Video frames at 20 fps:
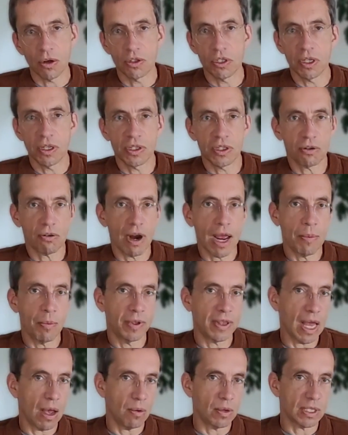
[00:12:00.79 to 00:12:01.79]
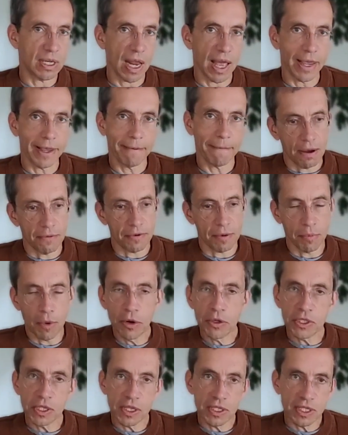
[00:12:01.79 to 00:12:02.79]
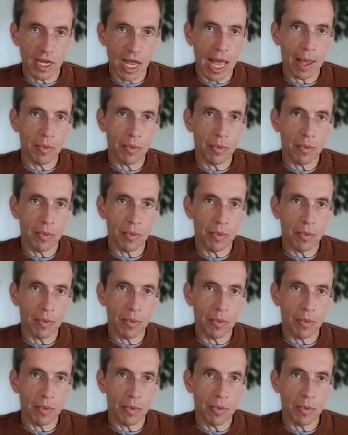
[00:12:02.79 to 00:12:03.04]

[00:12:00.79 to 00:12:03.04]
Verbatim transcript: to describe what that was like, for most of the time